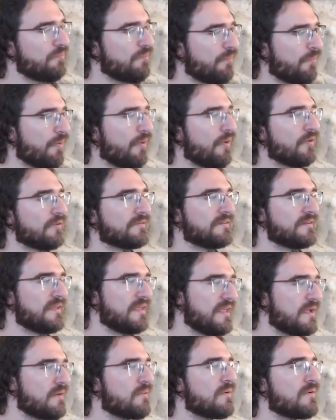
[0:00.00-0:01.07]
port
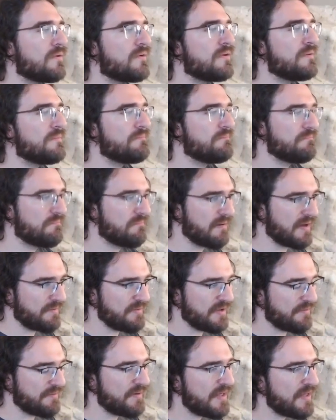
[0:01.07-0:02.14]
equal blah, blah,
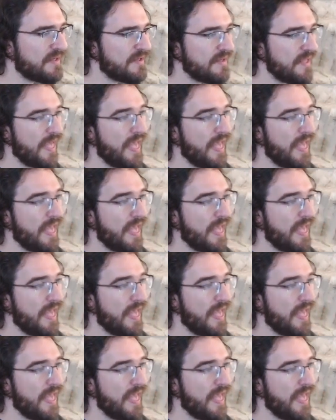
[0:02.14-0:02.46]
blah.